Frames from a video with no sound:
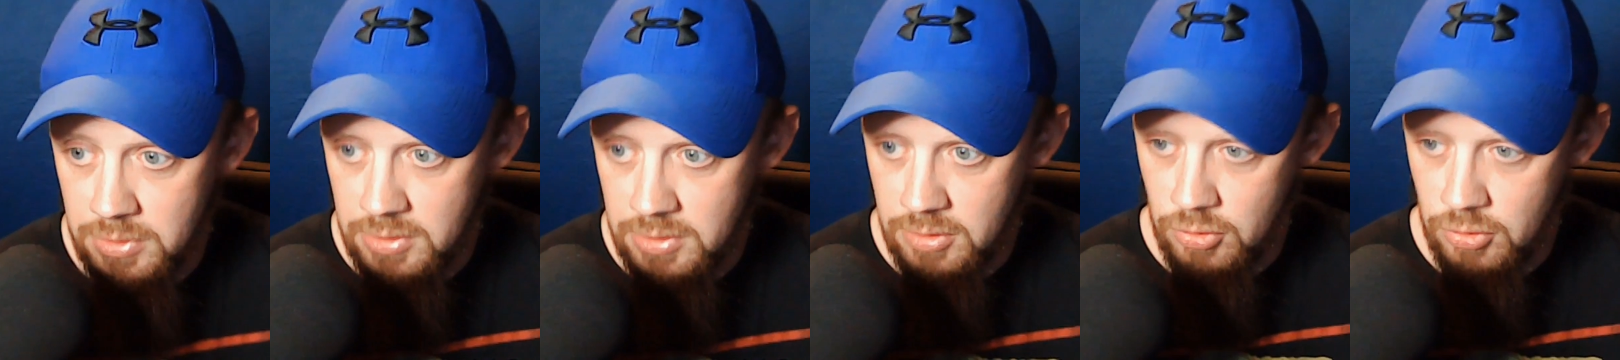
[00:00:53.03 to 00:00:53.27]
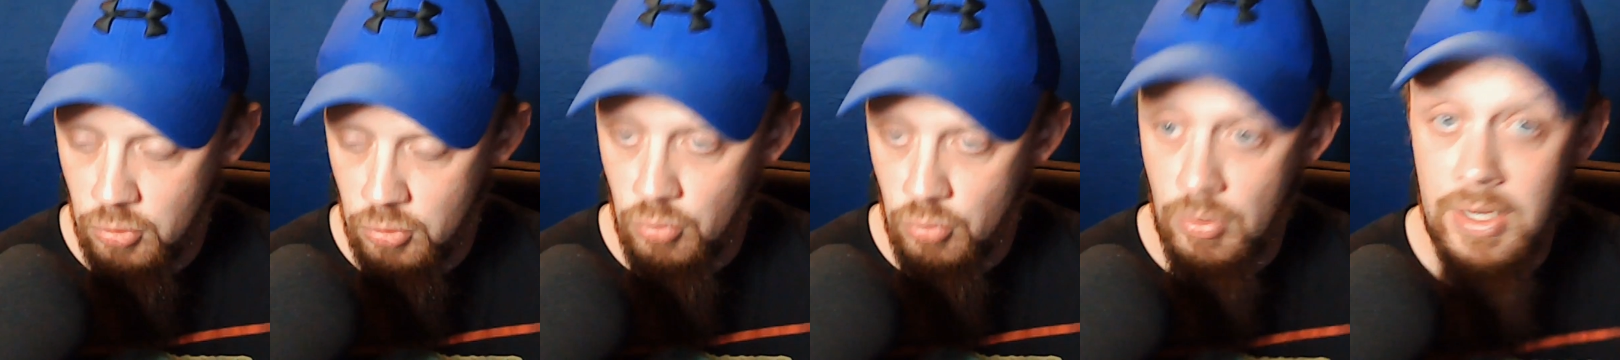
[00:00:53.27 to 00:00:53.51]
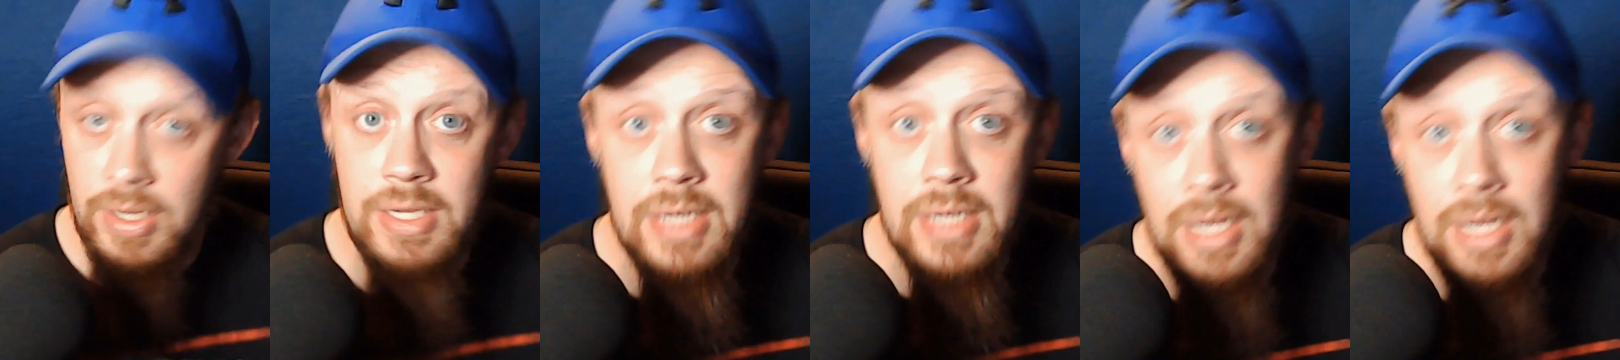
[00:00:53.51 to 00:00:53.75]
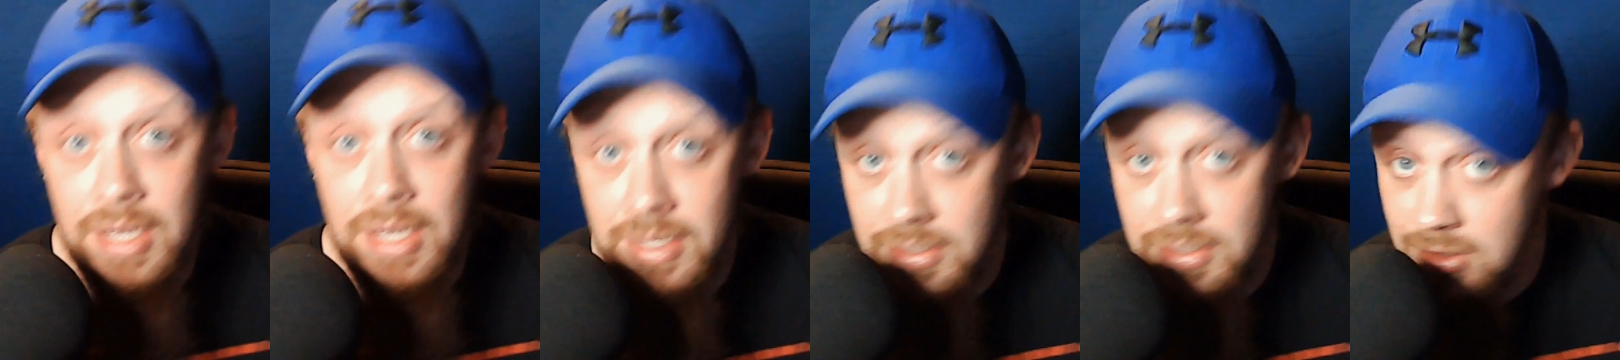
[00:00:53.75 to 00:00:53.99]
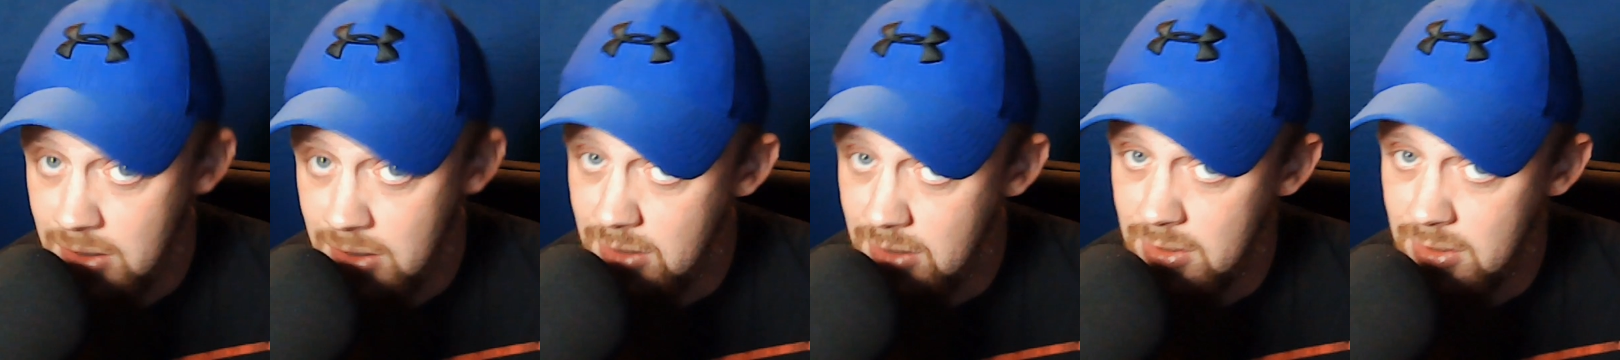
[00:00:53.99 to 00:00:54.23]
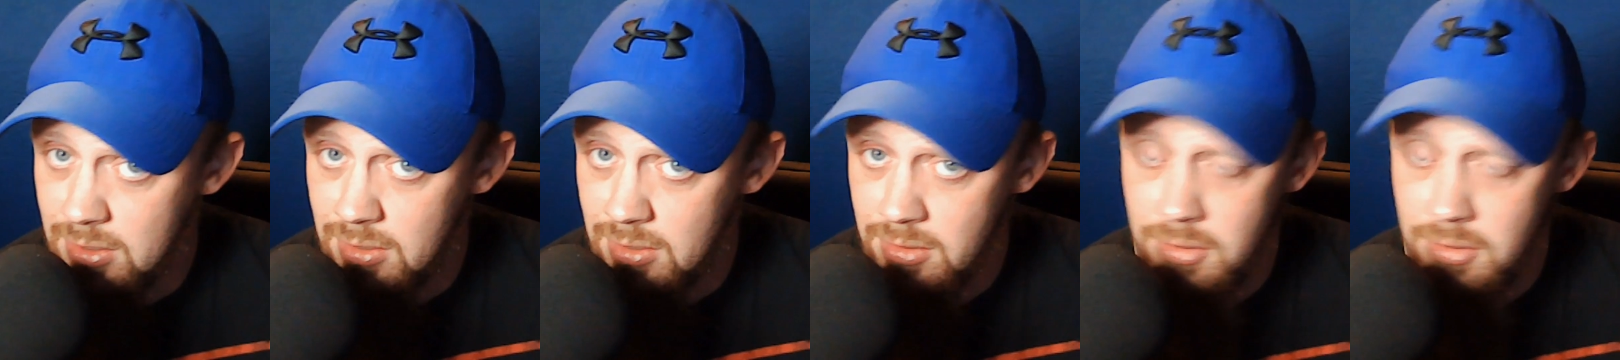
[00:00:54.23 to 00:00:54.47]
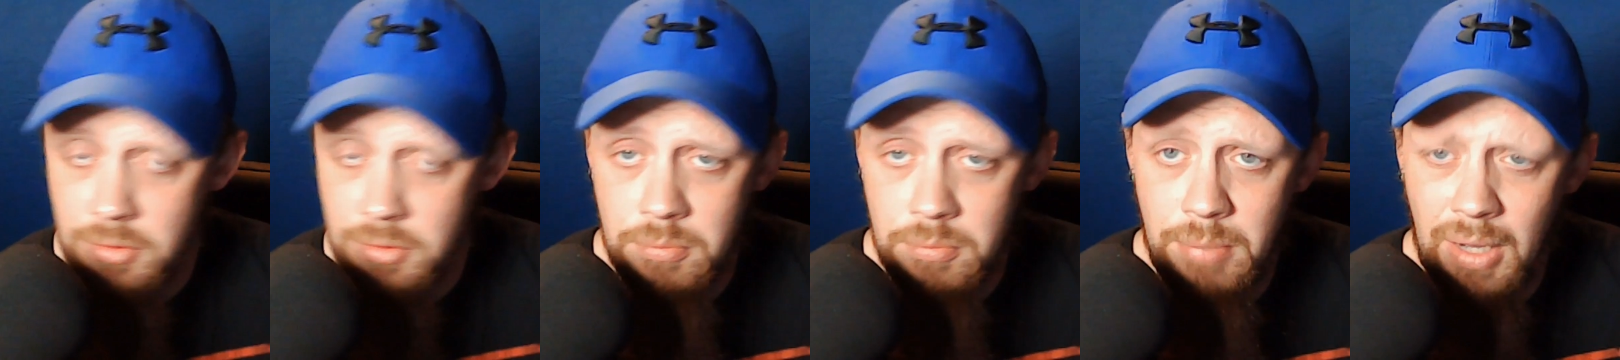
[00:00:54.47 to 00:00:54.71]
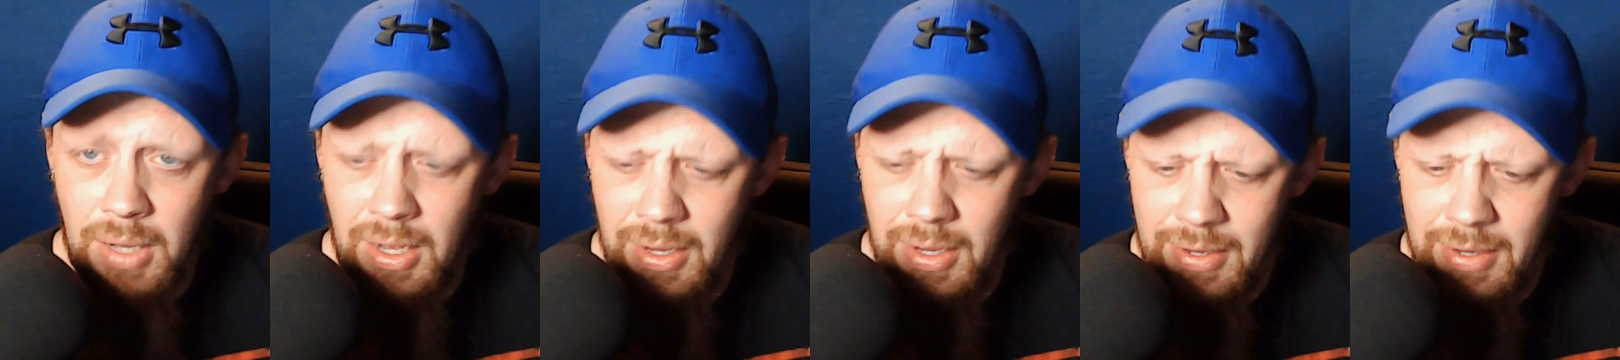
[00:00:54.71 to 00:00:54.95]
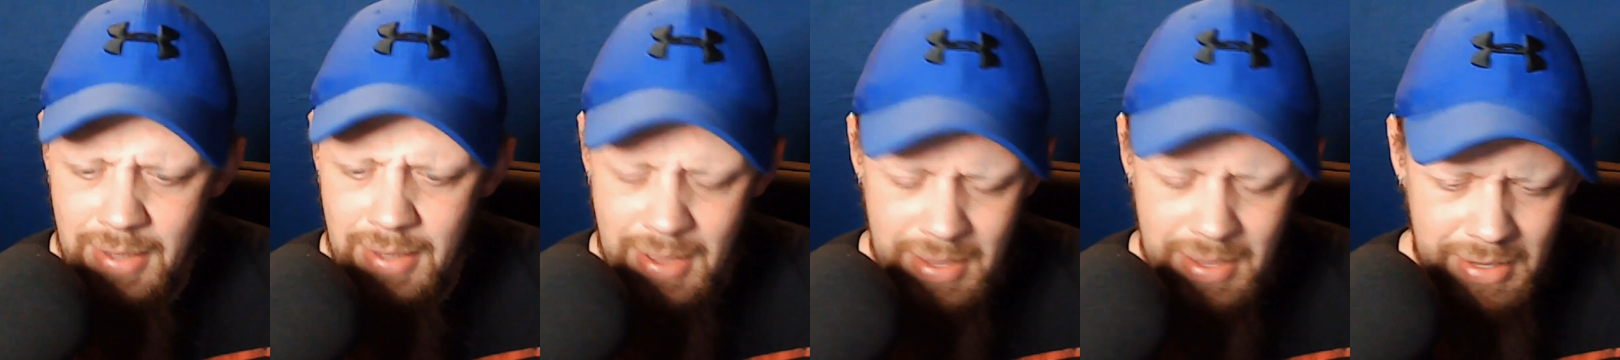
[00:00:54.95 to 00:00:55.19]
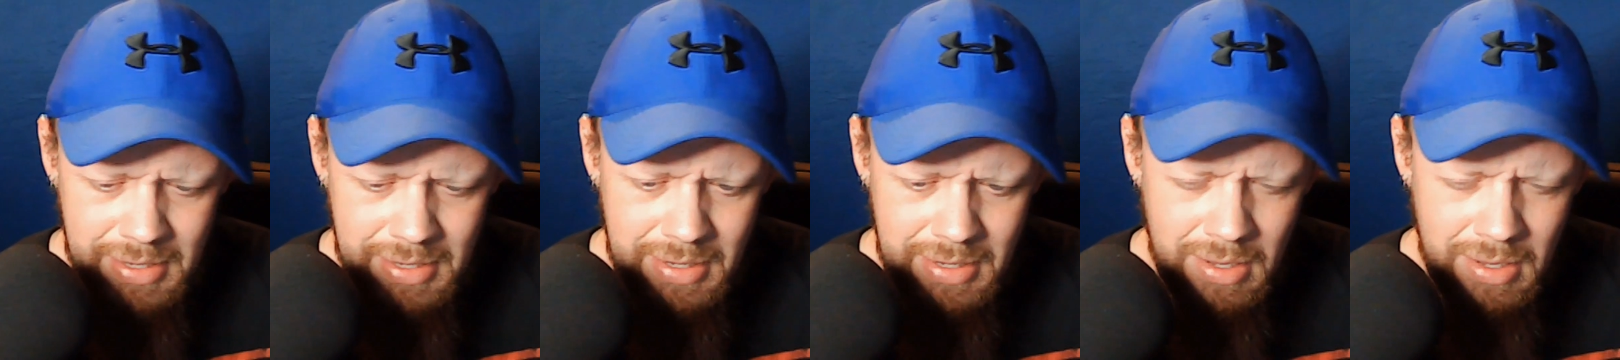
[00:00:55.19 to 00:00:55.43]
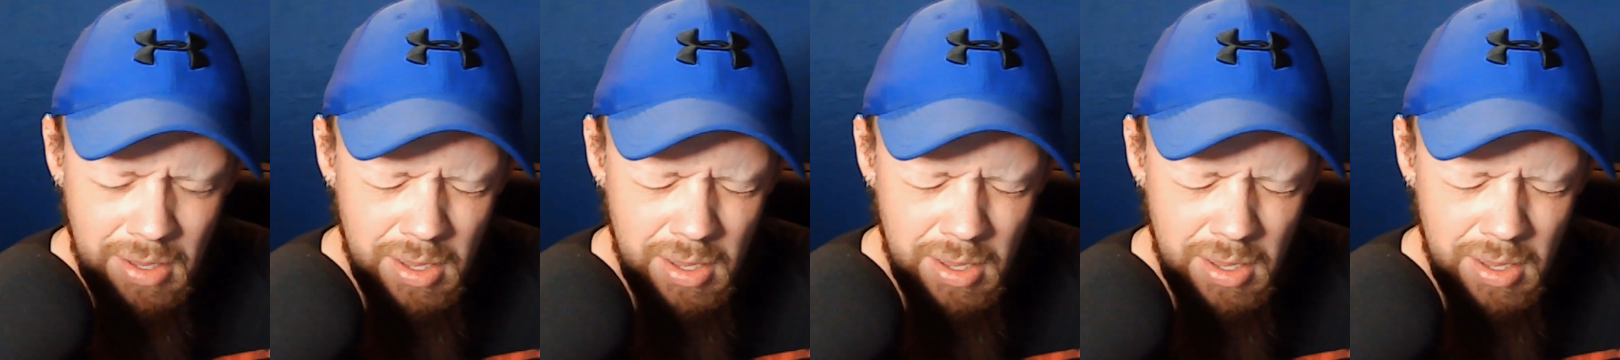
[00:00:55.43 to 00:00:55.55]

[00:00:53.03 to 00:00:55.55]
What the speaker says: a great idea to buy a